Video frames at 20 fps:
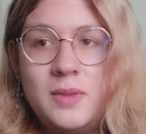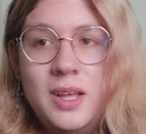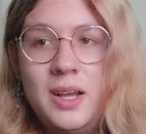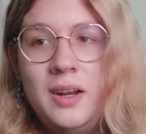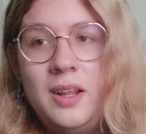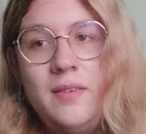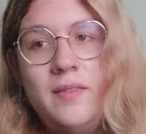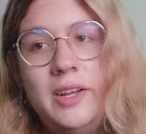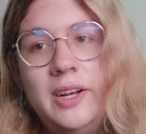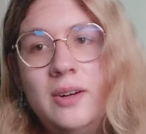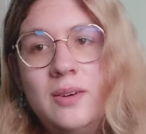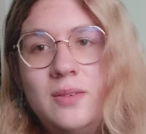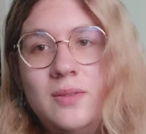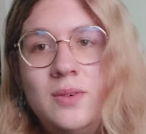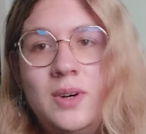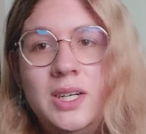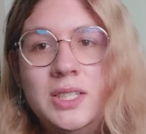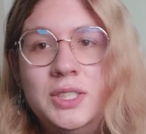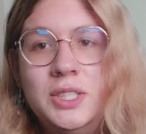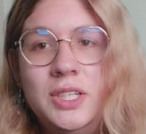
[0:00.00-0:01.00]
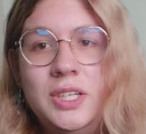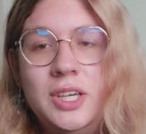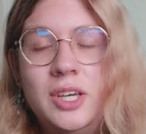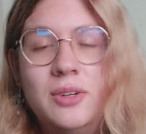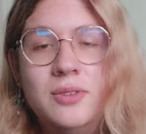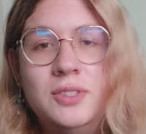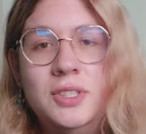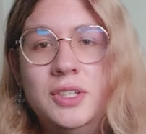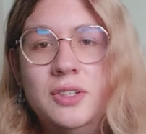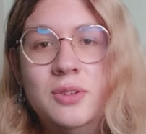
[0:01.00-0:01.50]
And even watching
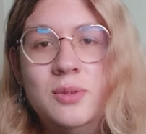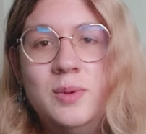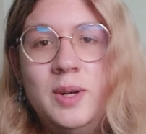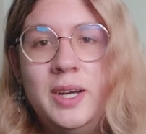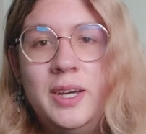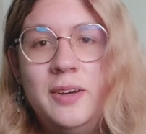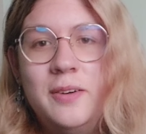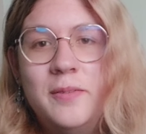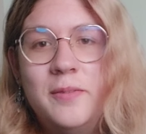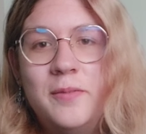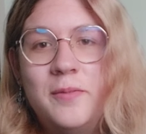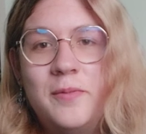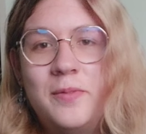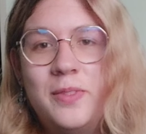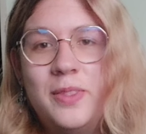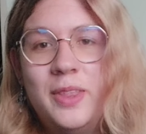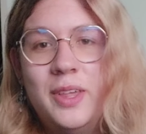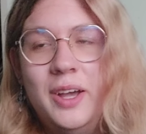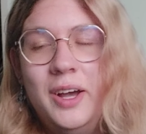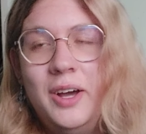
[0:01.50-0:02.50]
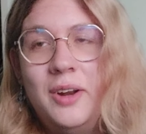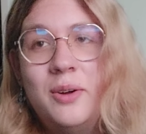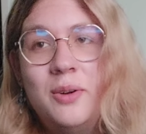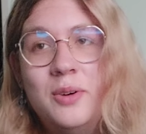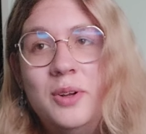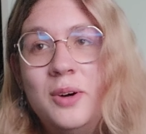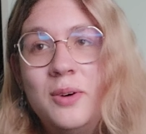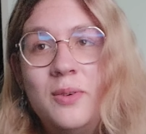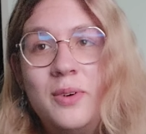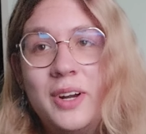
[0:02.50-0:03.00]
YouTube, I
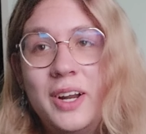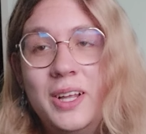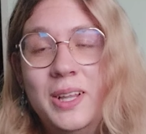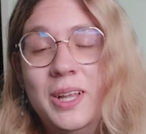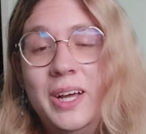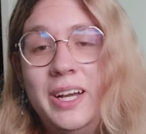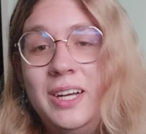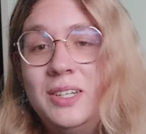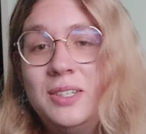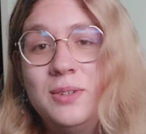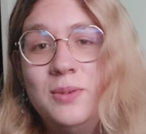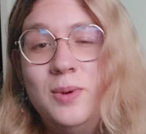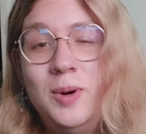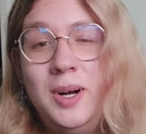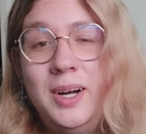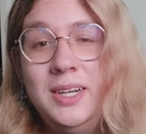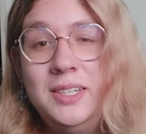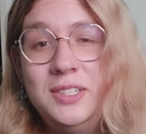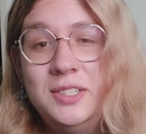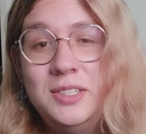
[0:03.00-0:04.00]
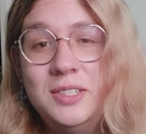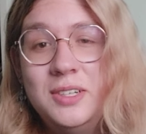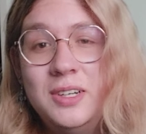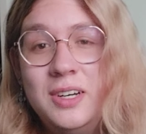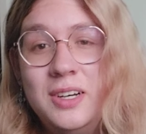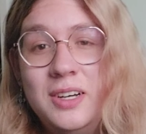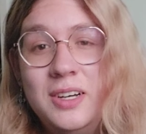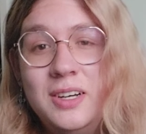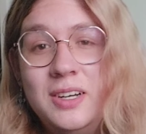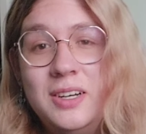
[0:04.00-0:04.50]
don't know what I like to watch.
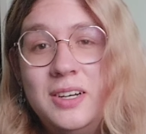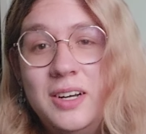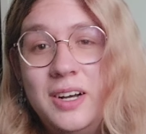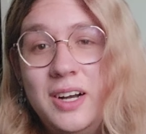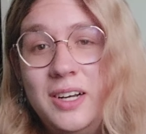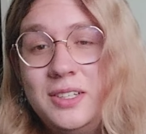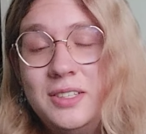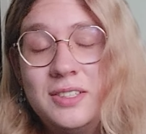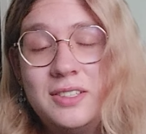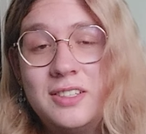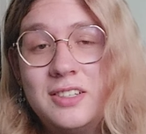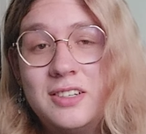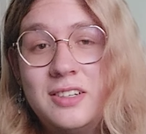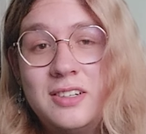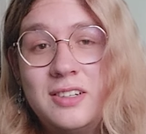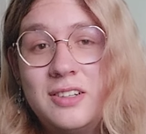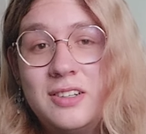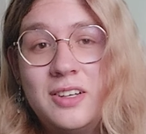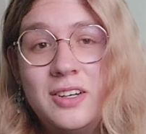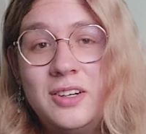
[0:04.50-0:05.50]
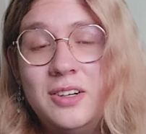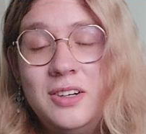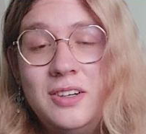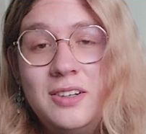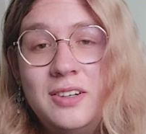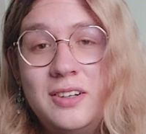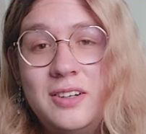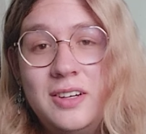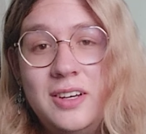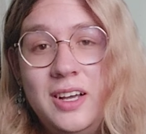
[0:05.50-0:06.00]
I just click.
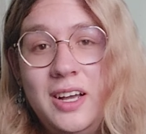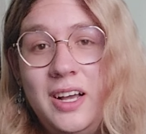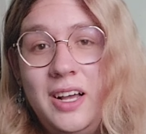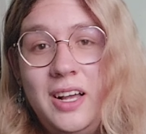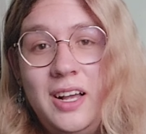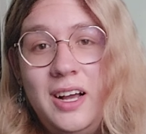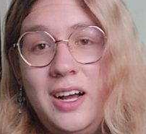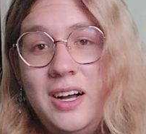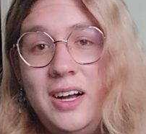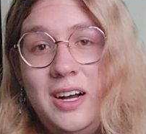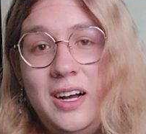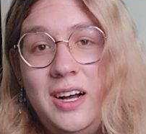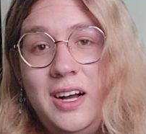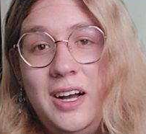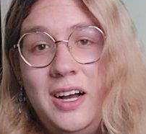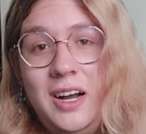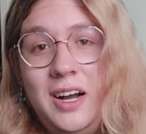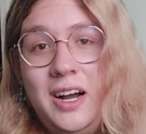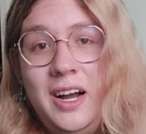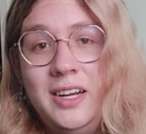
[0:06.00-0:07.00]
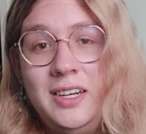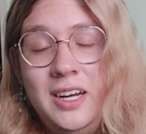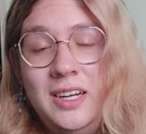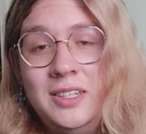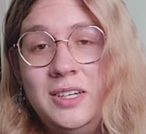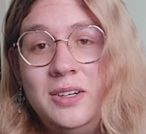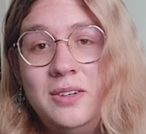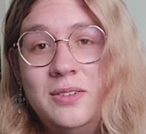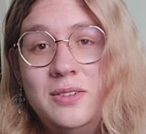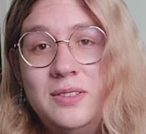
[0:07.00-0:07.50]
I
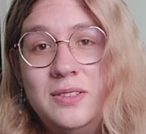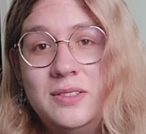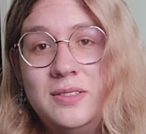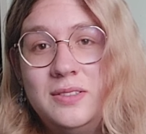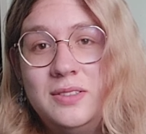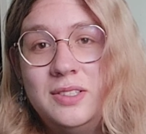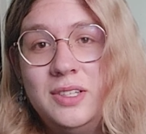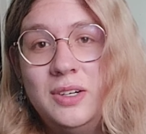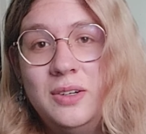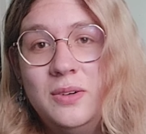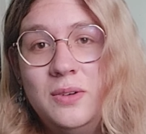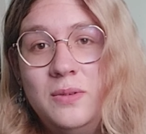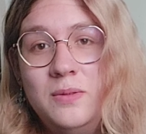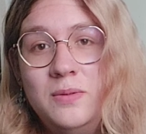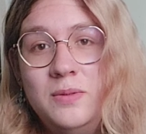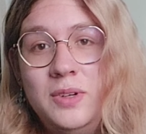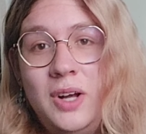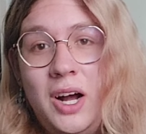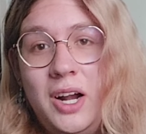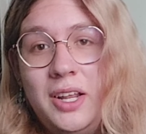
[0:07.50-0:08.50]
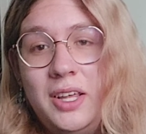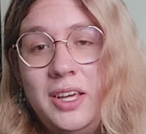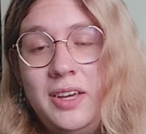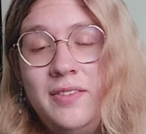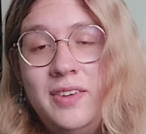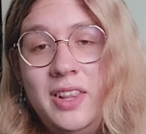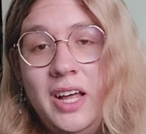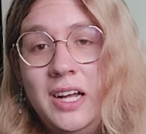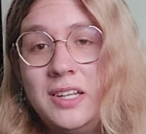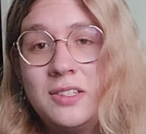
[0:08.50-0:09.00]
don't. So not
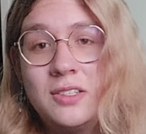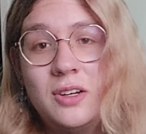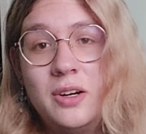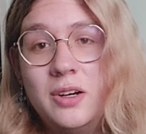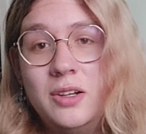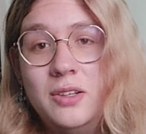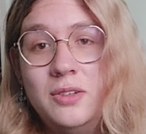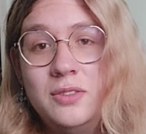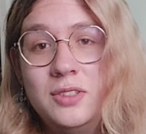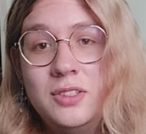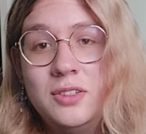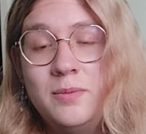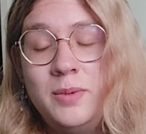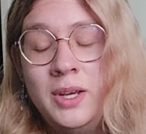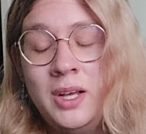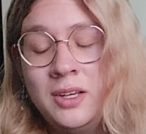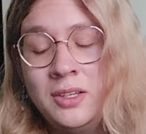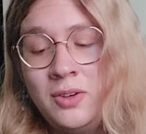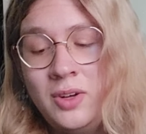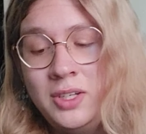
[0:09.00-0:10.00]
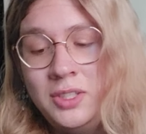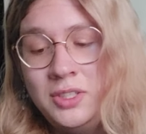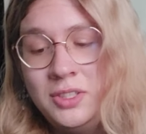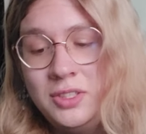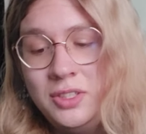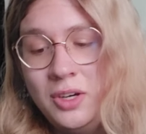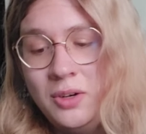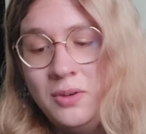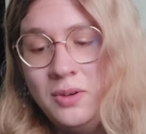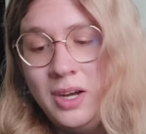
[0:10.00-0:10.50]
even that starting to lose its appeal. So I
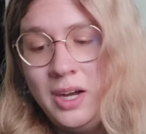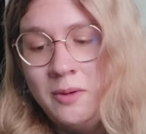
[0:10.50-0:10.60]
just don't.